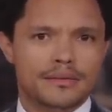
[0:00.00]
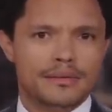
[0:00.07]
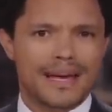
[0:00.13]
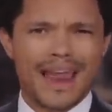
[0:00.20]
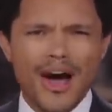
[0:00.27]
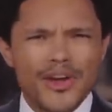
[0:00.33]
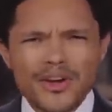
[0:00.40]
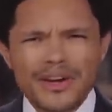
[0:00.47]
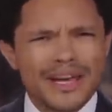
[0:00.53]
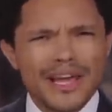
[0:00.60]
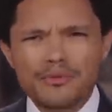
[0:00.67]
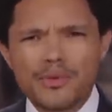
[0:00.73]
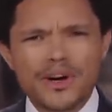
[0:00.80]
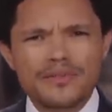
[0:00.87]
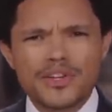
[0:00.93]
And how are you going to
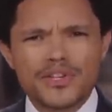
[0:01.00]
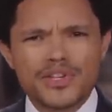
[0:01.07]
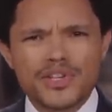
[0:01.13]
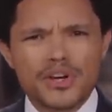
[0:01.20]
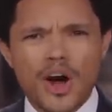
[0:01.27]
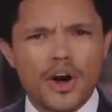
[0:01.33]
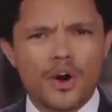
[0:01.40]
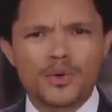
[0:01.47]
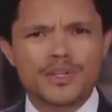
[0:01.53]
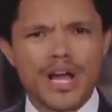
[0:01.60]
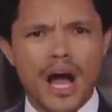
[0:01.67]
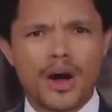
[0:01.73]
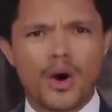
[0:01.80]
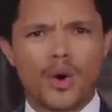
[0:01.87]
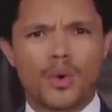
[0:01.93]
get rid of the Choco
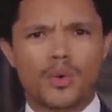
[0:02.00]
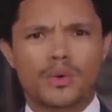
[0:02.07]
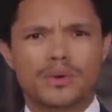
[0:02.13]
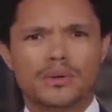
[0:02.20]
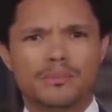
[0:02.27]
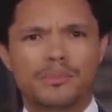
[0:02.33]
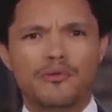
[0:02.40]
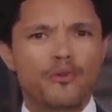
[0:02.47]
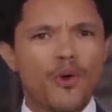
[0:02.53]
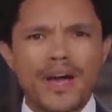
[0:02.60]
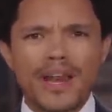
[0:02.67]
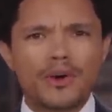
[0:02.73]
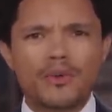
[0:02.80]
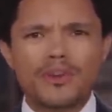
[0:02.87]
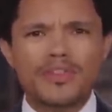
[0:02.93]
Taco before
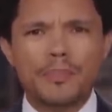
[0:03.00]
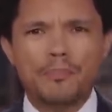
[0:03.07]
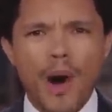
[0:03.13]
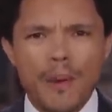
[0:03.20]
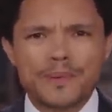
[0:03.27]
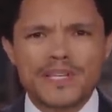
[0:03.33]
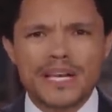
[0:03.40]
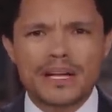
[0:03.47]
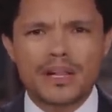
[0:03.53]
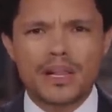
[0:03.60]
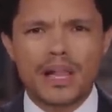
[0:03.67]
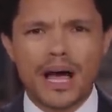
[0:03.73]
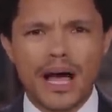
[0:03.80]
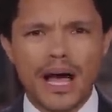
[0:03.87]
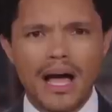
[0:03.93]
getting rid of the
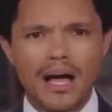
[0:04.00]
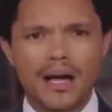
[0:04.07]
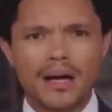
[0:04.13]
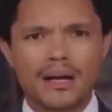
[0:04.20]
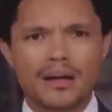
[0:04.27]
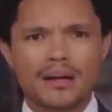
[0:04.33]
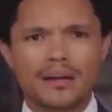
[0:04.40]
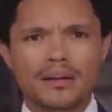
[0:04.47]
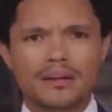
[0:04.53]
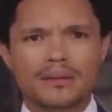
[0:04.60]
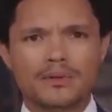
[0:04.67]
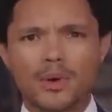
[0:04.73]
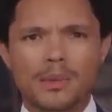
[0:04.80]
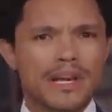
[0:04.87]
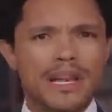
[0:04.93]
Popsicle, huh?
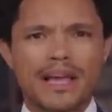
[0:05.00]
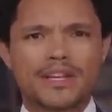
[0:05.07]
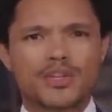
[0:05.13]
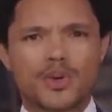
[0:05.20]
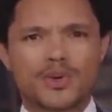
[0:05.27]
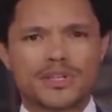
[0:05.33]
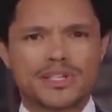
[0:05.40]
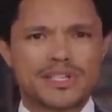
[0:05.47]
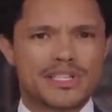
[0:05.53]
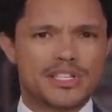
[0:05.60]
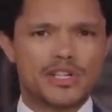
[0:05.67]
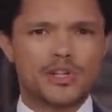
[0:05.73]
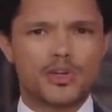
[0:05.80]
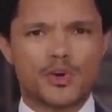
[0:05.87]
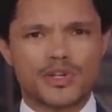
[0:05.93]
Nobody likes those. This is
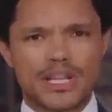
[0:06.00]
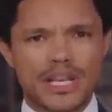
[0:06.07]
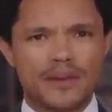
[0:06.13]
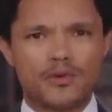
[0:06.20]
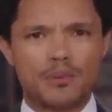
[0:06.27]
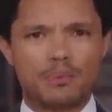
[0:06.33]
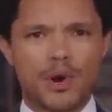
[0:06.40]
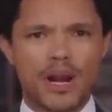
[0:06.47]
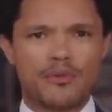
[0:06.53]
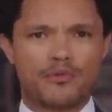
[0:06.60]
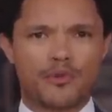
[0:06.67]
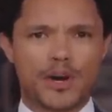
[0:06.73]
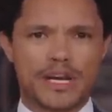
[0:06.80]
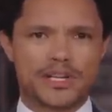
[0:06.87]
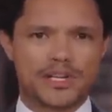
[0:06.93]
dildos that give you brain
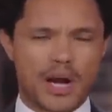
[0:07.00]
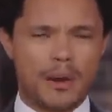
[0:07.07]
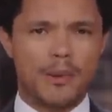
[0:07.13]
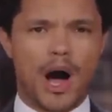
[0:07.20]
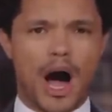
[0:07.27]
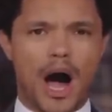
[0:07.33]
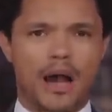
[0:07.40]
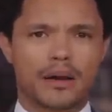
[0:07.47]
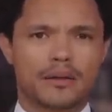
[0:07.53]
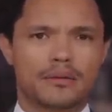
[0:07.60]
freeze. Come on.